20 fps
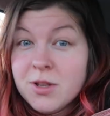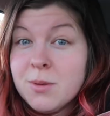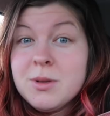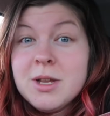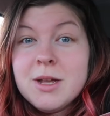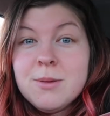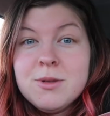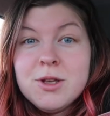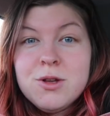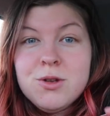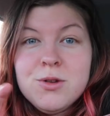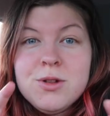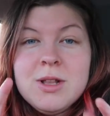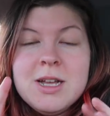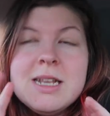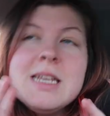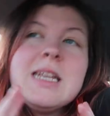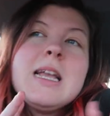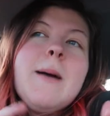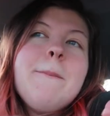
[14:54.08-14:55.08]
Sometimes I do
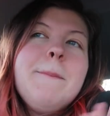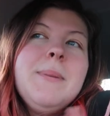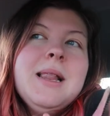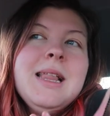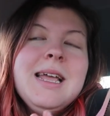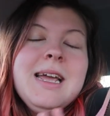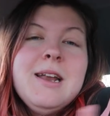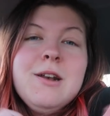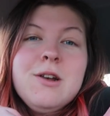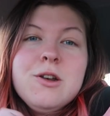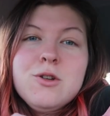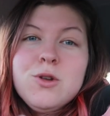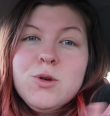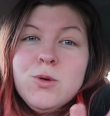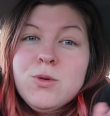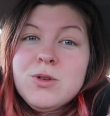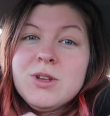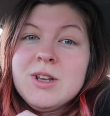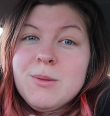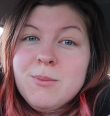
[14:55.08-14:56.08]
like to get a plain
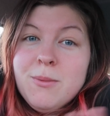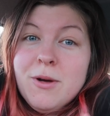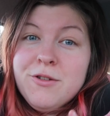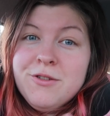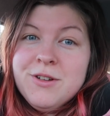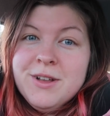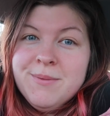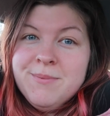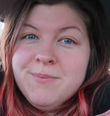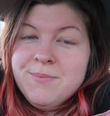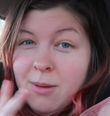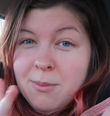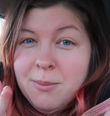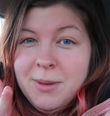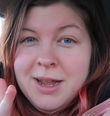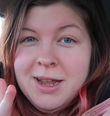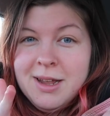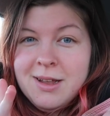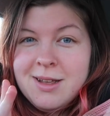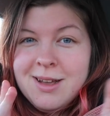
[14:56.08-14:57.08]
toasted muffin and
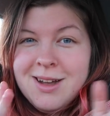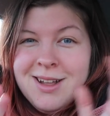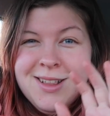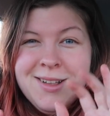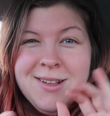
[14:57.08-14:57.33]
make a